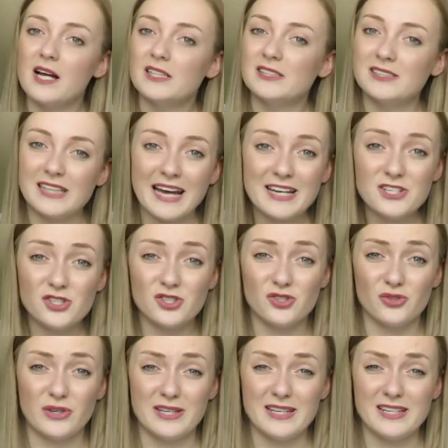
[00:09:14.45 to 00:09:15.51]

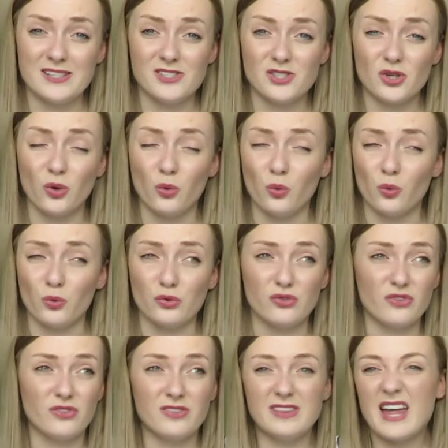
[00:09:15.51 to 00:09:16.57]
Stationery in
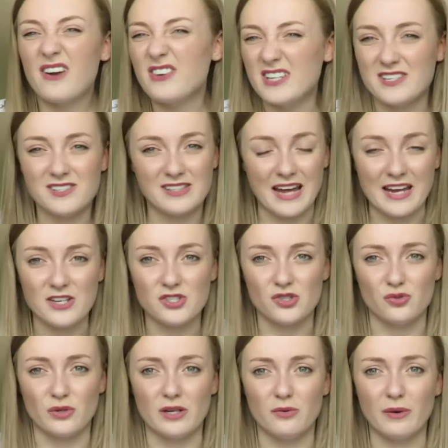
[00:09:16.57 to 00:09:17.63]
schools, there is
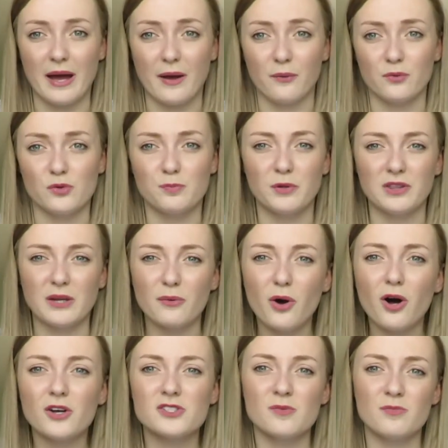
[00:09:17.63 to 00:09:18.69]
stationery around, but there
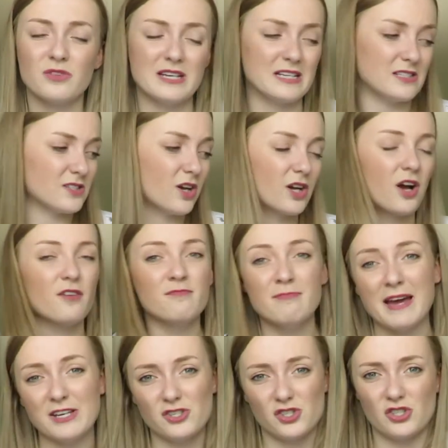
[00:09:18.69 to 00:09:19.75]
are some things like I've
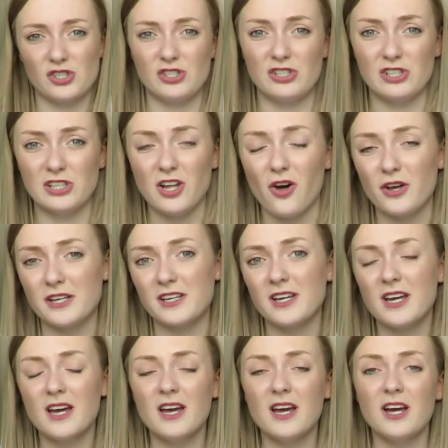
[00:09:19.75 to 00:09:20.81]
mentioned, like
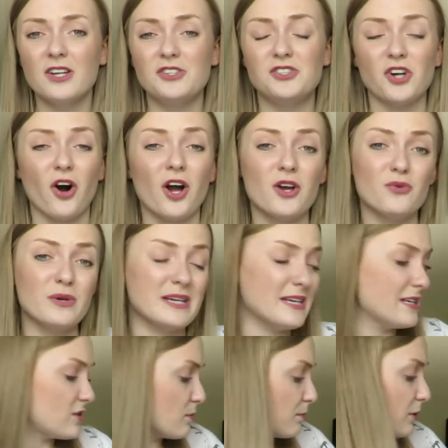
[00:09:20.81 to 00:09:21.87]

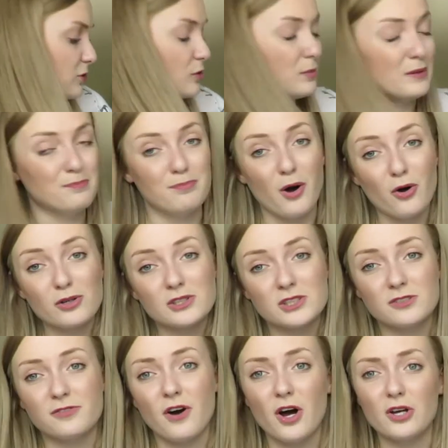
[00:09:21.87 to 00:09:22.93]
diaries and possibly
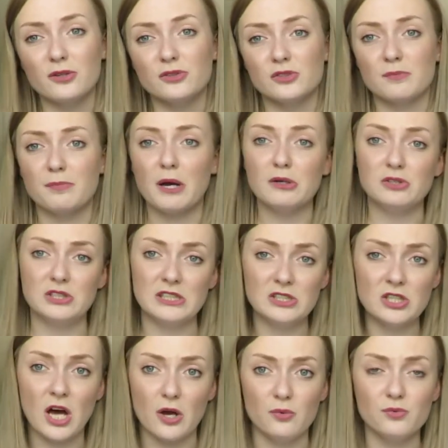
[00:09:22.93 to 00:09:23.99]
box files and post-it
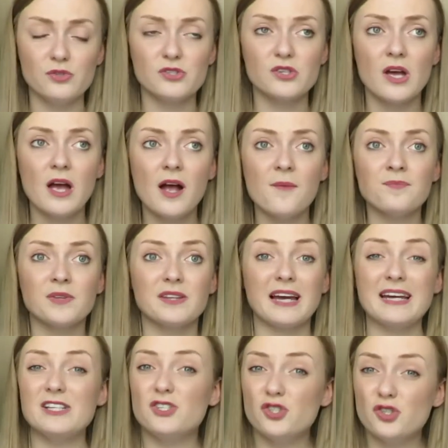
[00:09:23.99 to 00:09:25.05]
notes,
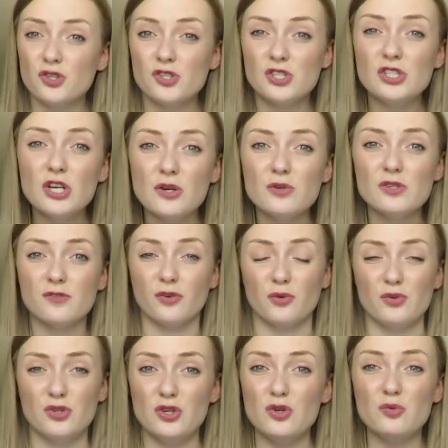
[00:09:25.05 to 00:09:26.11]
that it's just
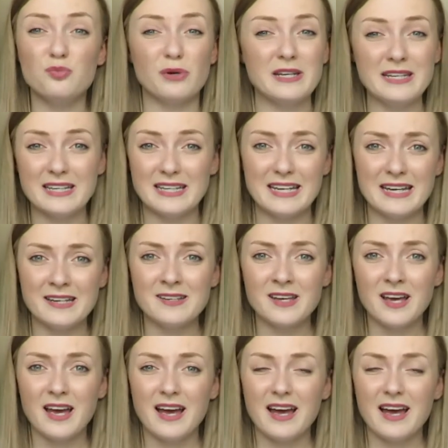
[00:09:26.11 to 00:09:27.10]
useful you bringing in,